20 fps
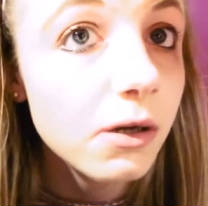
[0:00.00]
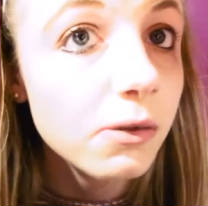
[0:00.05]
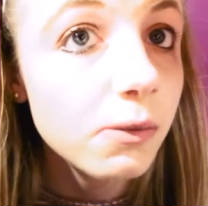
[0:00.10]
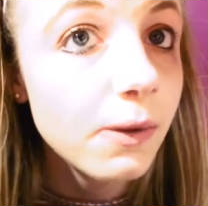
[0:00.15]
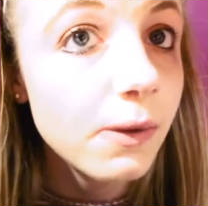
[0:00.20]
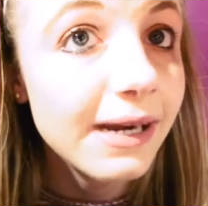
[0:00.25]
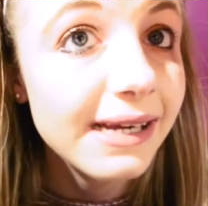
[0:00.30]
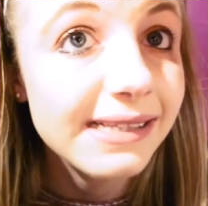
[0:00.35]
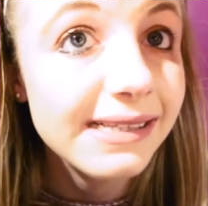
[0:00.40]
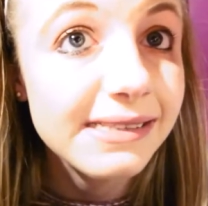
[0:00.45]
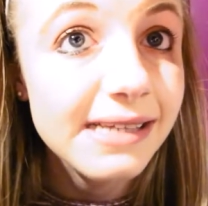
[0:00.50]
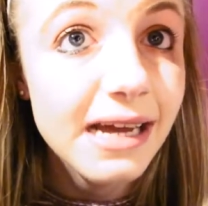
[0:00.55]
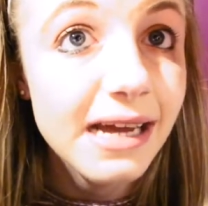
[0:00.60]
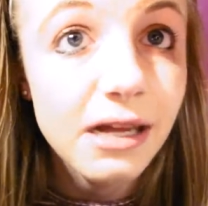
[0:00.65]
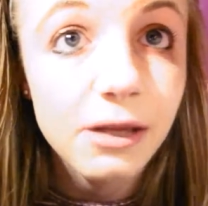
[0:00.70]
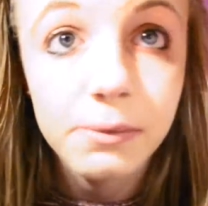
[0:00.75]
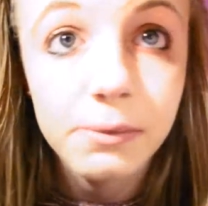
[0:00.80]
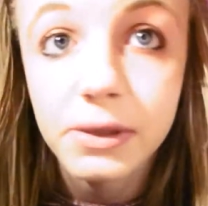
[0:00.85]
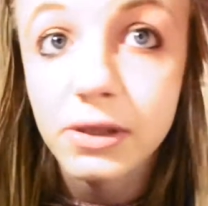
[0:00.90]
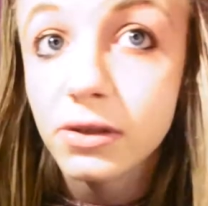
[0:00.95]
Quite
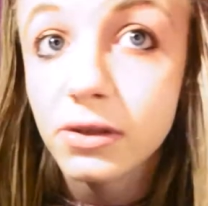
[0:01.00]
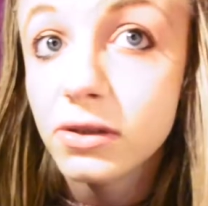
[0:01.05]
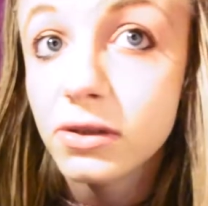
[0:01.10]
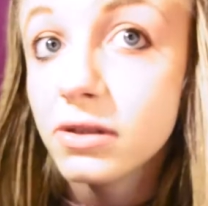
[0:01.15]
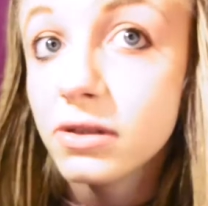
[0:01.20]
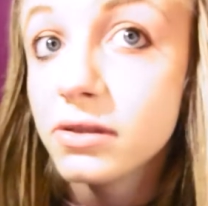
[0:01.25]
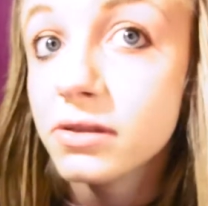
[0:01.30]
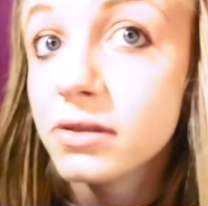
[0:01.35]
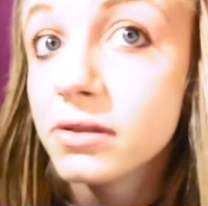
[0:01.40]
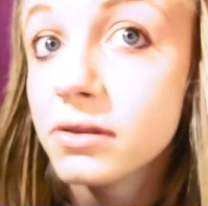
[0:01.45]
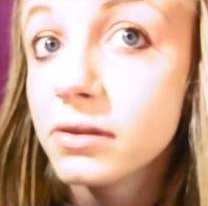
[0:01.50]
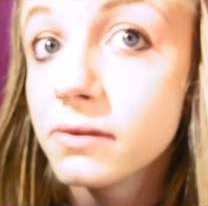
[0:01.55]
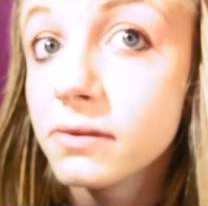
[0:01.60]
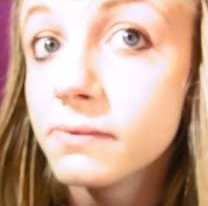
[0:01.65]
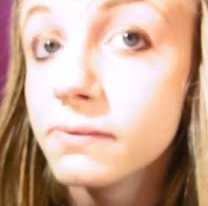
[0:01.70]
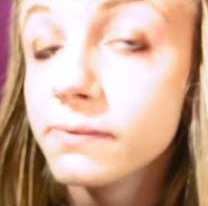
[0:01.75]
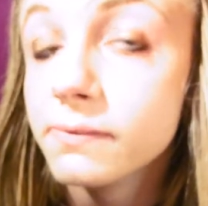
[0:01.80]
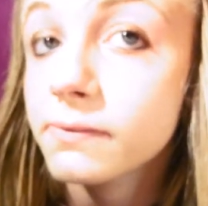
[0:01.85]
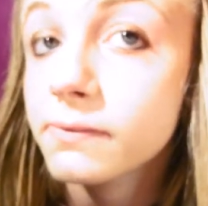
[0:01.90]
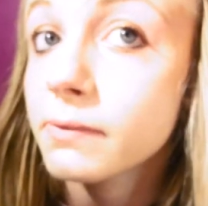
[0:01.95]
tell because
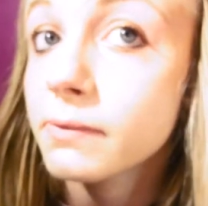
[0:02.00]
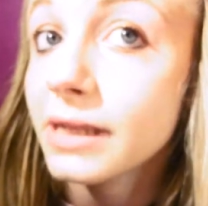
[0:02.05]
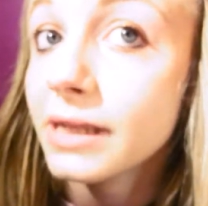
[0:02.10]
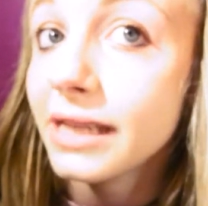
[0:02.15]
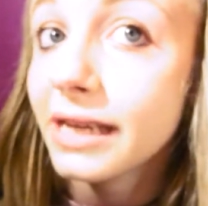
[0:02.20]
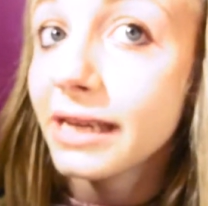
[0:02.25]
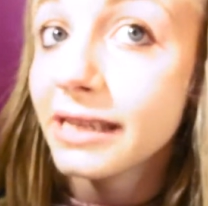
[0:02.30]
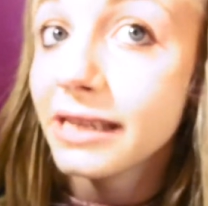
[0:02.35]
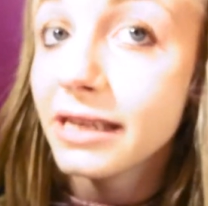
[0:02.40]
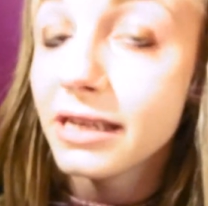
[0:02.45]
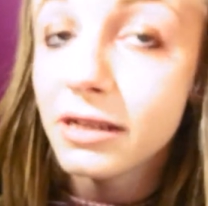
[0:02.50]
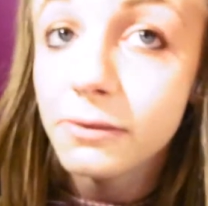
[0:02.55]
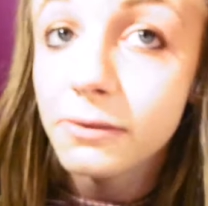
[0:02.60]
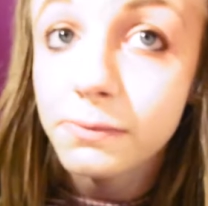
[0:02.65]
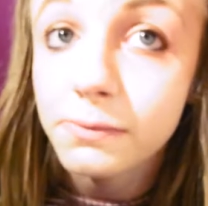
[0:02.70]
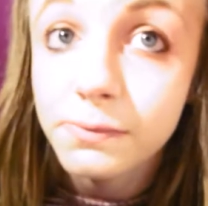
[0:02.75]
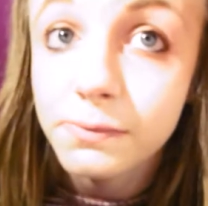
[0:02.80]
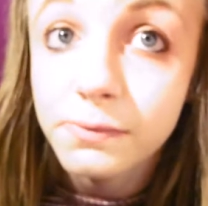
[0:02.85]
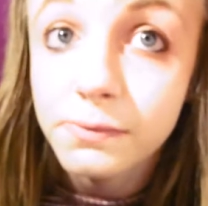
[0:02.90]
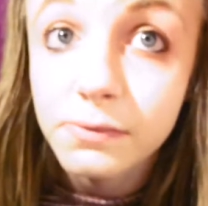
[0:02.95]
my lighting.
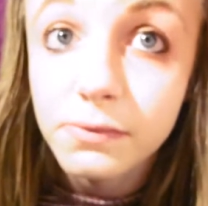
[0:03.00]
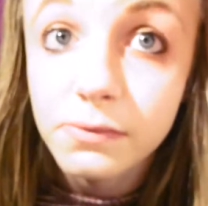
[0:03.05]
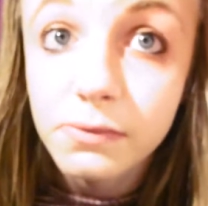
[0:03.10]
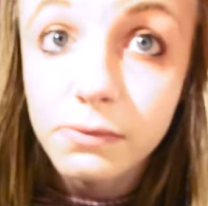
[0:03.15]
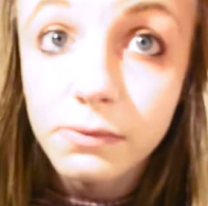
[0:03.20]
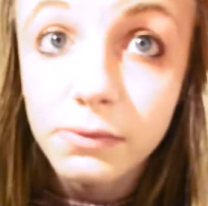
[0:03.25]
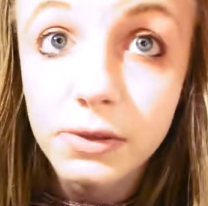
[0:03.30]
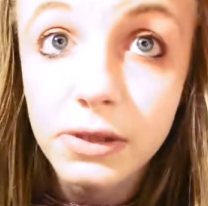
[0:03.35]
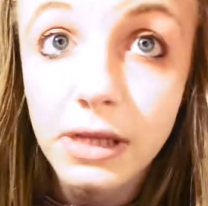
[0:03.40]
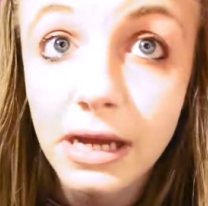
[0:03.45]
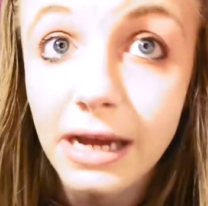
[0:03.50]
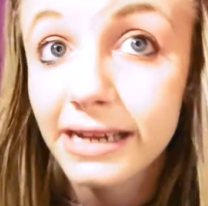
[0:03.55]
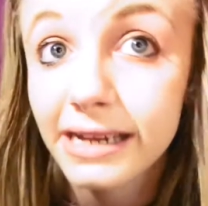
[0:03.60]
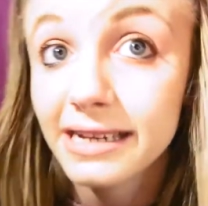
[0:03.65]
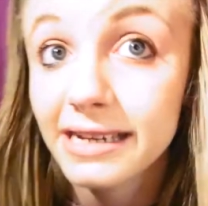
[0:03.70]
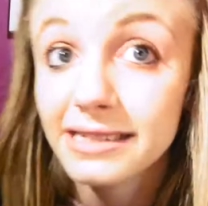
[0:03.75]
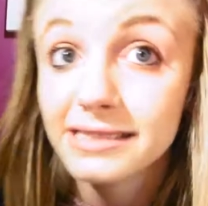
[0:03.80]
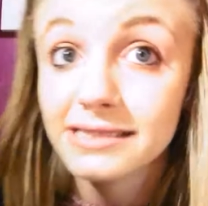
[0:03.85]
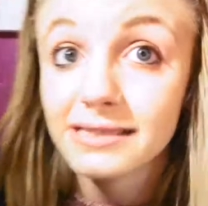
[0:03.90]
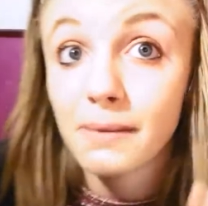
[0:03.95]
That
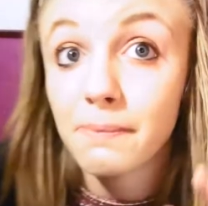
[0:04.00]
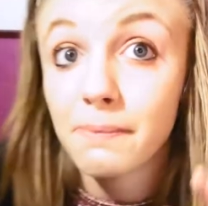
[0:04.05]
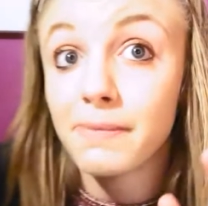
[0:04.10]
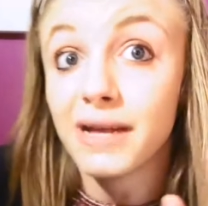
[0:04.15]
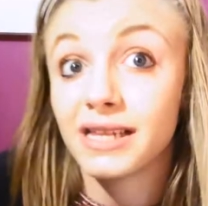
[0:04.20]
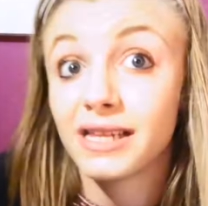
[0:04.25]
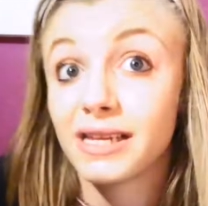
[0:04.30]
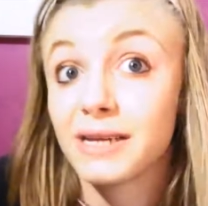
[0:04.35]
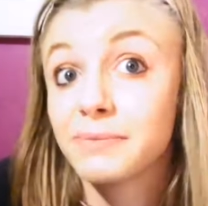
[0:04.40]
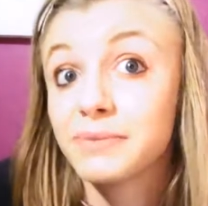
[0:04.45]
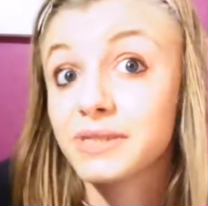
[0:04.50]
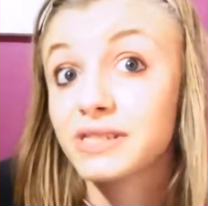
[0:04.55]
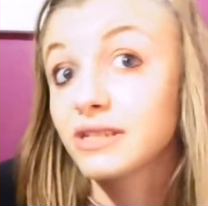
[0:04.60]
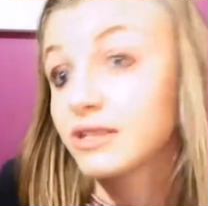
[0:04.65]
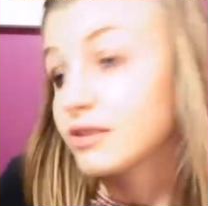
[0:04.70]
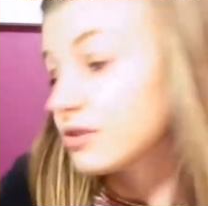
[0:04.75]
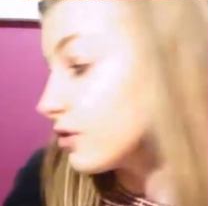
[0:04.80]
is my lipstick